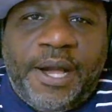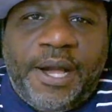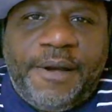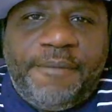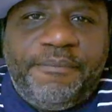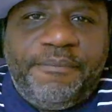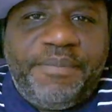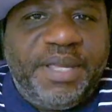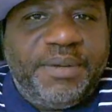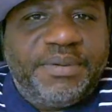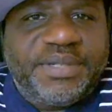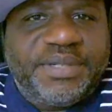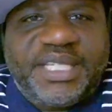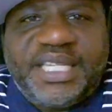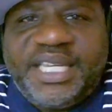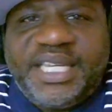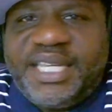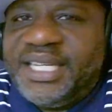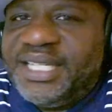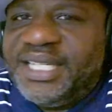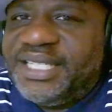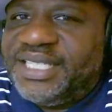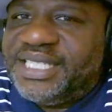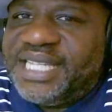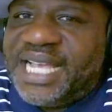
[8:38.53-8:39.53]
He was
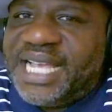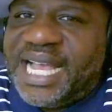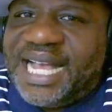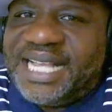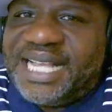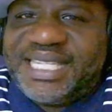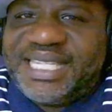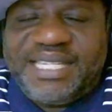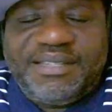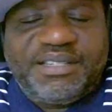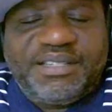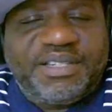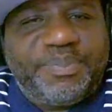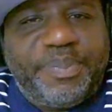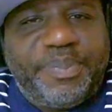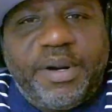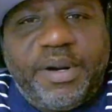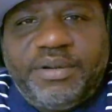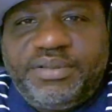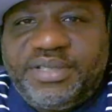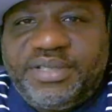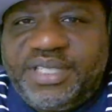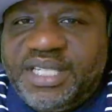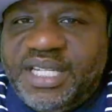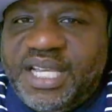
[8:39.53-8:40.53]
hitting shots. He was
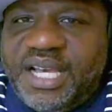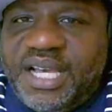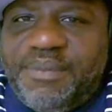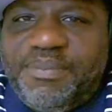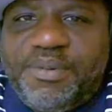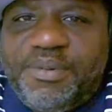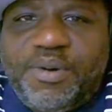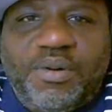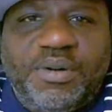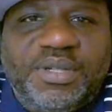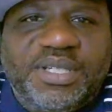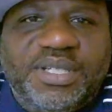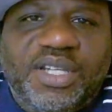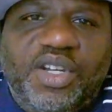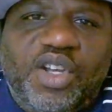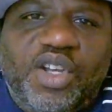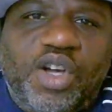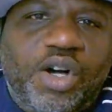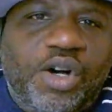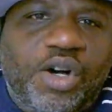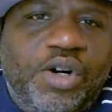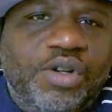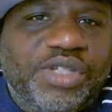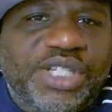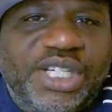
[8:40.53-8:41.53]
posting up, going to the
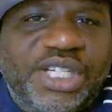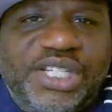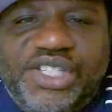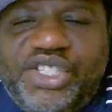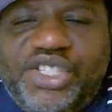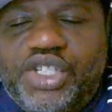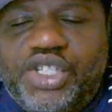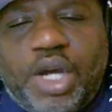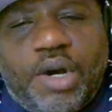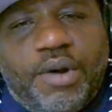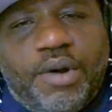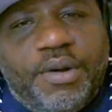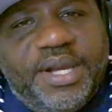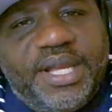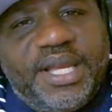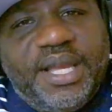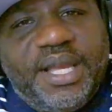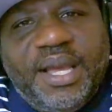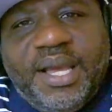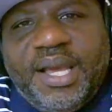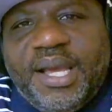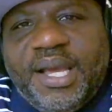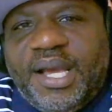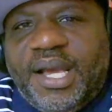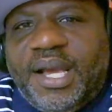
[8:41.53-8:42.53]
hole, just showing
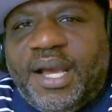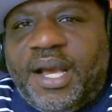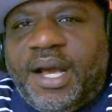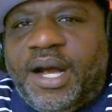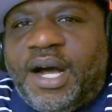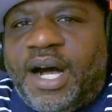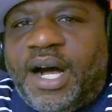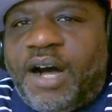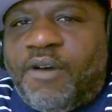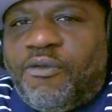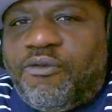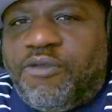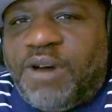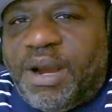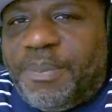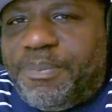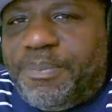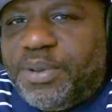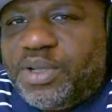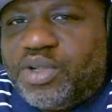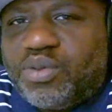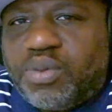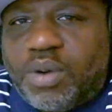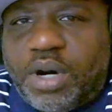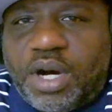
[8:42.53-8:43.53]
a
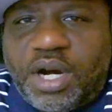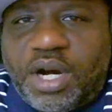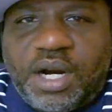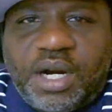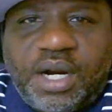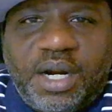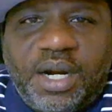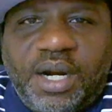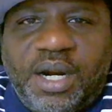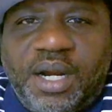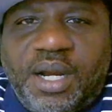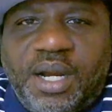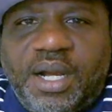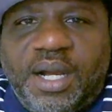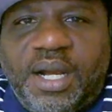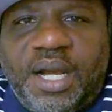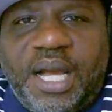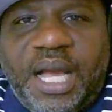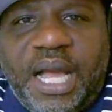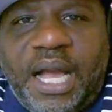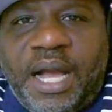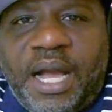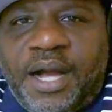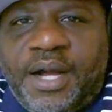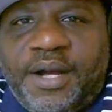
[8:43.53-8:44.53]
repertoire
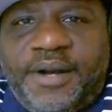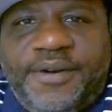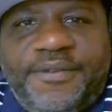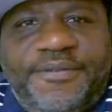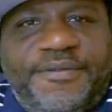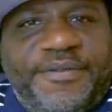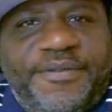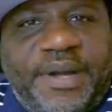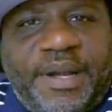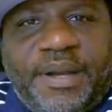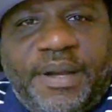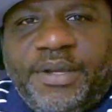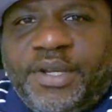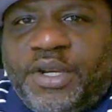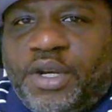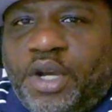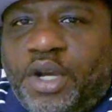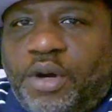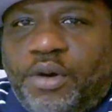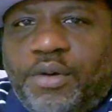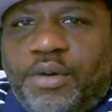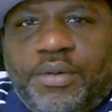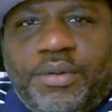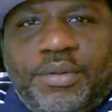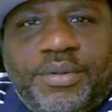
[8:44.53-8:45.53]
of,
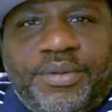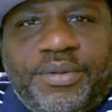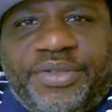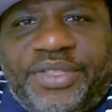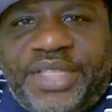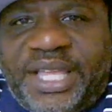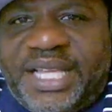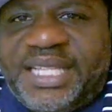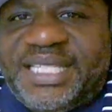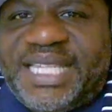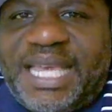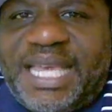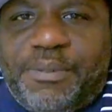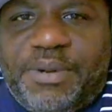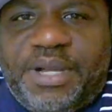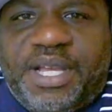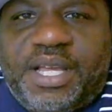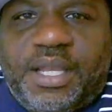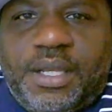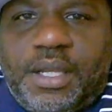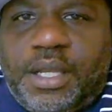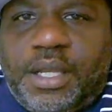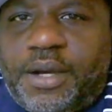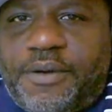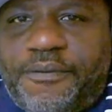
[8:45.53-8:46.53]
things that we
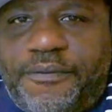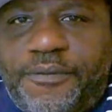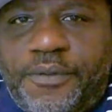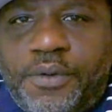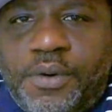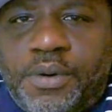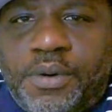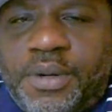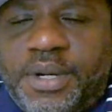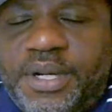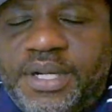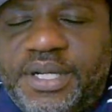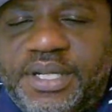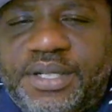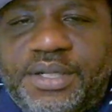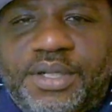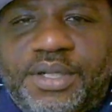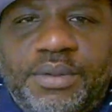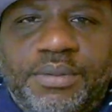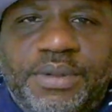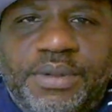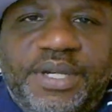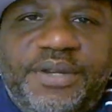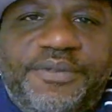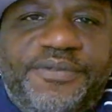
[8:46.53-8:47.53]
could look forward to
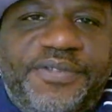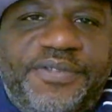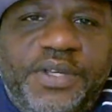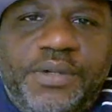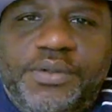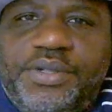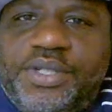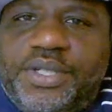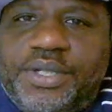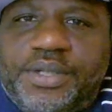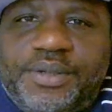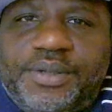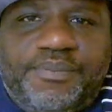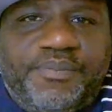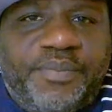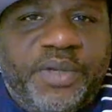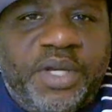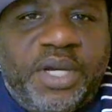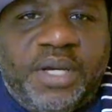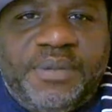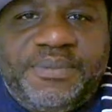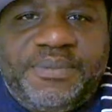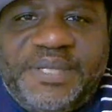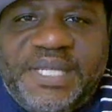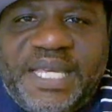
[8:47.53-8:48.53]
in the future. You
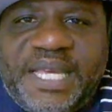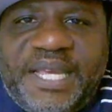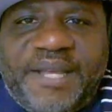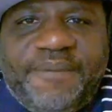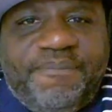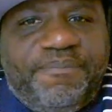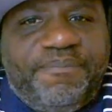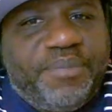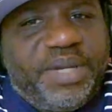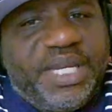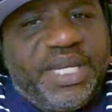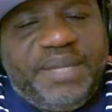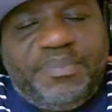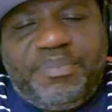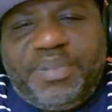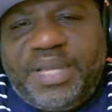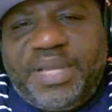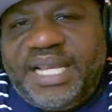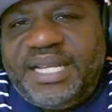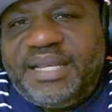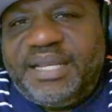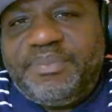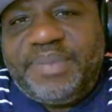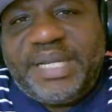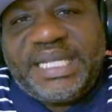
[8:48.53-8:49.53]
know what I'm saying? But he
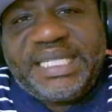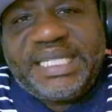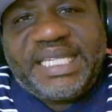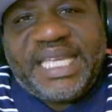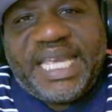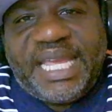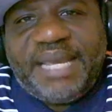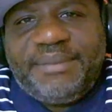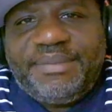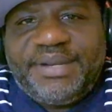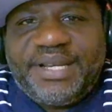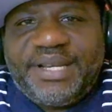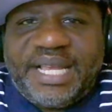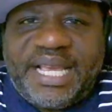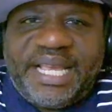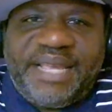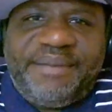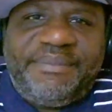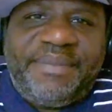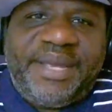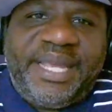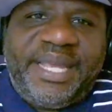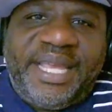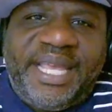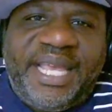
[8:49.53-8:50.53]
played the best game tonight,
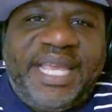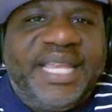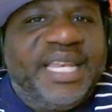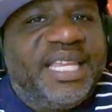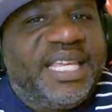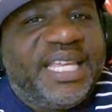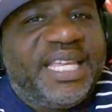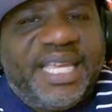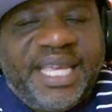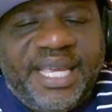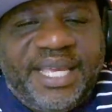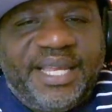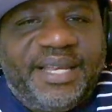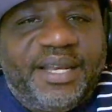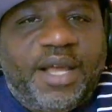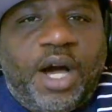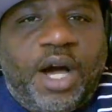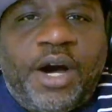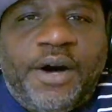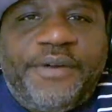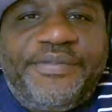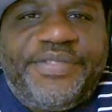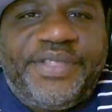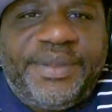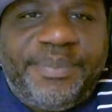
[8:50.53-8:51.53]
man. And again,
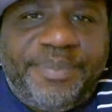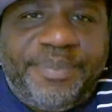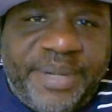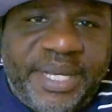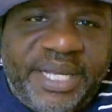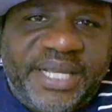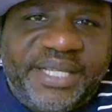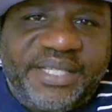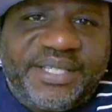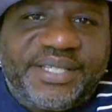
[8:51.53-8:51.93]
off the bench.